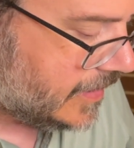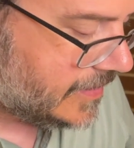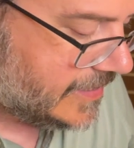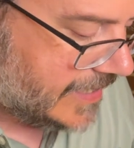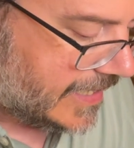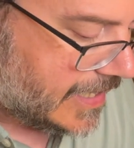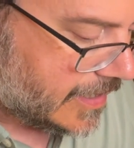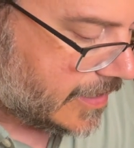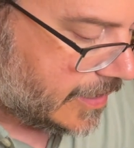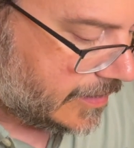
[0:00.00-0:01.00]

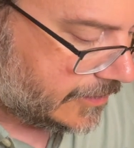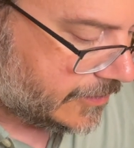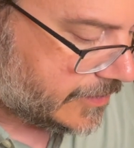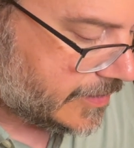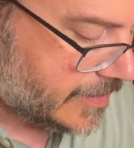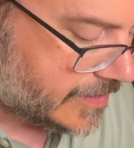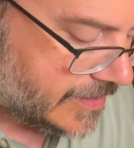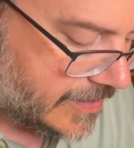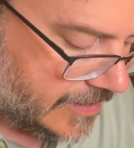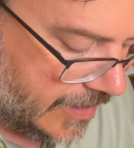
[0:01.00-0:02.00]
second color to this
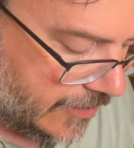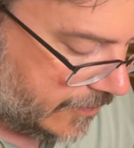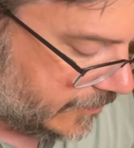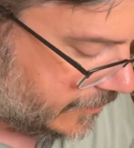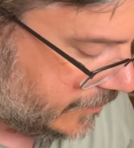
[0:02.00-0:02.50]
stone.